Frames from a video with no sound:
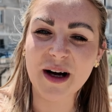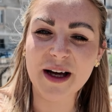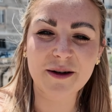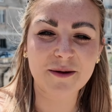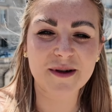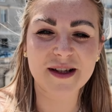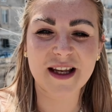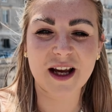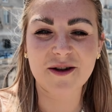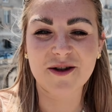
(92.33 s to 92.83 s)
and
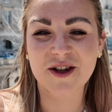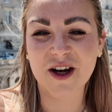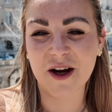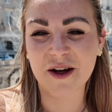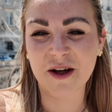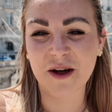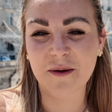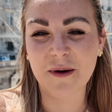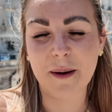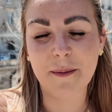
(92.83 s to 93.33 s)
also show
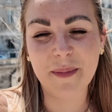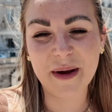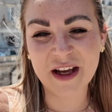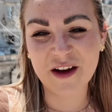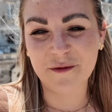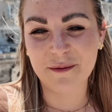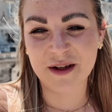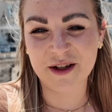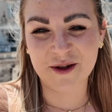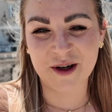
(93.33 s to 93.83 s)
you a bit
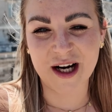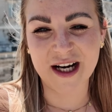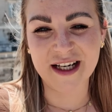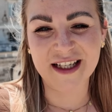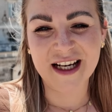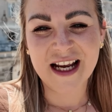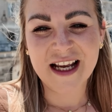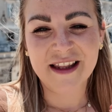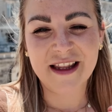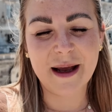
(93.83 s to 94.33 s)
of Madrid,
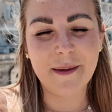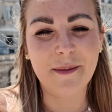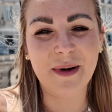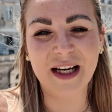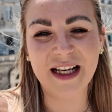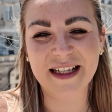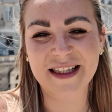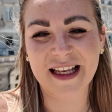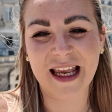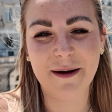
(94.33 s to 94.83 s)
then
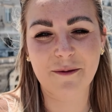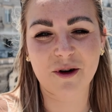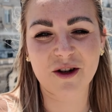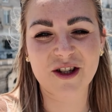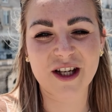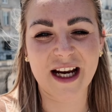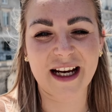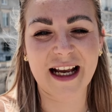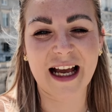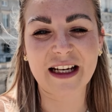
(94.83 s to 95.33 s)
please keep watching.